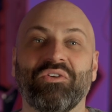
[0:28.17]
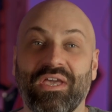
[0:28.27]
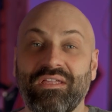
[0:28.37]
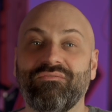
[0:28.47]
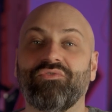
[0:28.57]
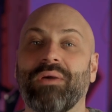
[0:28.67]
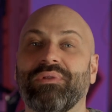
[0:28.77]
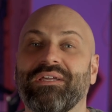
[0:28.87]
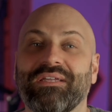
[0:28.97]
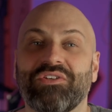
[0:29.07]
can even
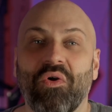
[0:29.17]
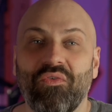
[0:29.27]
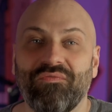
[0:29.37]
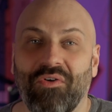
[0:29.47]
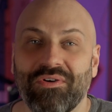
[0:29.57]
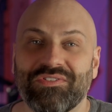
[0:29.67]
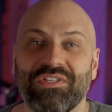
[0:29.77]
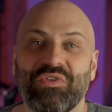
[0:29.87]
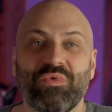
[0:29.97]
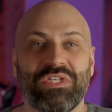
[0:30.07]
replicate your own voice and
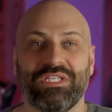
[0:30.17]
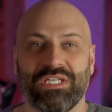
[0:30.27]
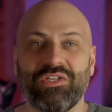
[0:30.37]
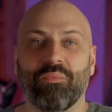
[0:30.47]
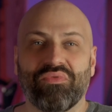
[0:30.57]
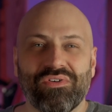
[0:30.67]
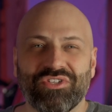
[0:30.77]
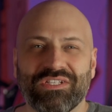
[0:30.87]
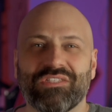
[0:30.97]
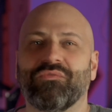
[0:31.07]
use it in your
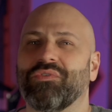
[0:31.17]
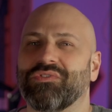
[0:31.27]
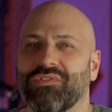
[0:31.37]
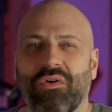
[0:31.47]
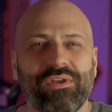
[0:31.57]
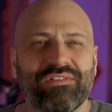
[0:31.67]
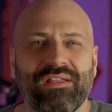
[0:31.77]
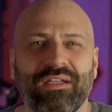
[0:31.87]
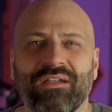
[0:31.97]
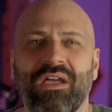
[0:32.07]
projects for
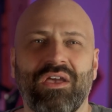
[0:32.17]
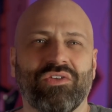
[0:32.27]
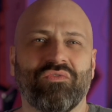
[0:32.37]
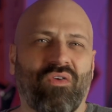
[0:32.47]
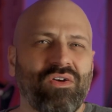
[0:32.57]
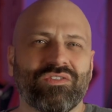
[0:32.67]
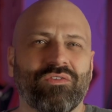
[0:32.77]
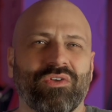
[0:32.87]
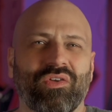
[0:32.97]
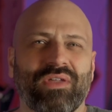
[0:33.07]
storytelling, to voice
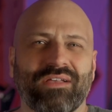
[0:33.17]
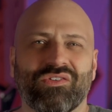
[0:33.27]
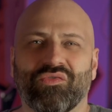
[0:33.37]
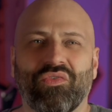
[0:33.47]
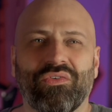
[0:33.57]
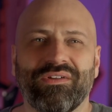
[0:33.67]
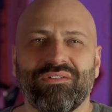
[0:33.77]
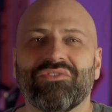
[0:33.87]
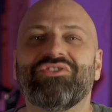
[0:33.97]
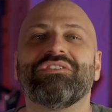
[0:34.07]
over your next tutorial,
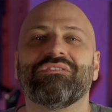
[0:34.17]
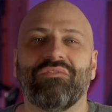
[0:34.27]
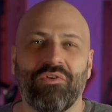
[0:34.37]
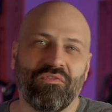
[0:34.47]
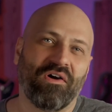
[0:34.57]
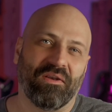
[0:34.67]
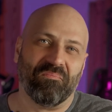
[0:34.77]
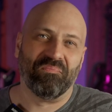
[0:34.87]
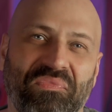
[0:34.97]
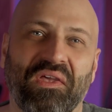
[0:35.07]
or just for fun.
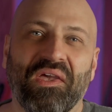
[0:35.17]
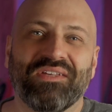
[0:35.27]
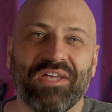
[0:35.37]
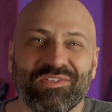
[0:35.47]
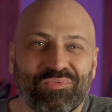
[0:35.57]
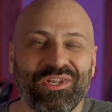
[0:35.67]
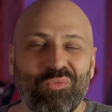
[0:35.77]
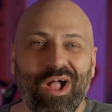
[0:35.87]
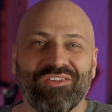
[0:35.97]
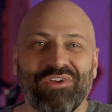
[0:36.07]
Sounds pretty
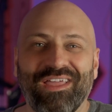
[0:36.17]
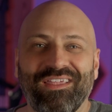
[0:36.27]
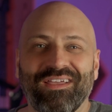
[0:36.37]
wild, right?